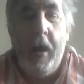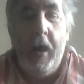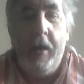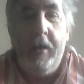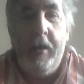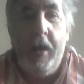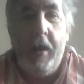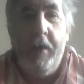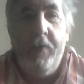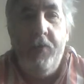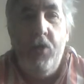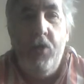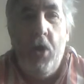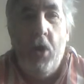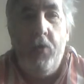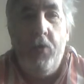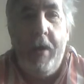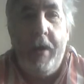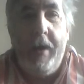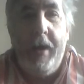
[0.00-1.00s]
delivery
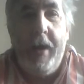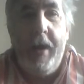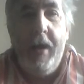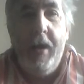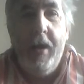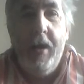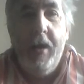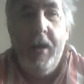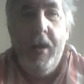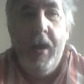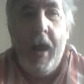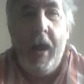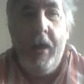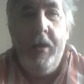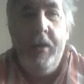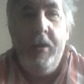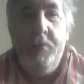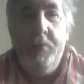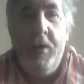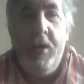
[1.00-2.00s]
already and
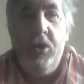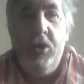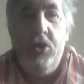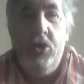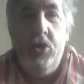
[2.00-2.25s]
there's been a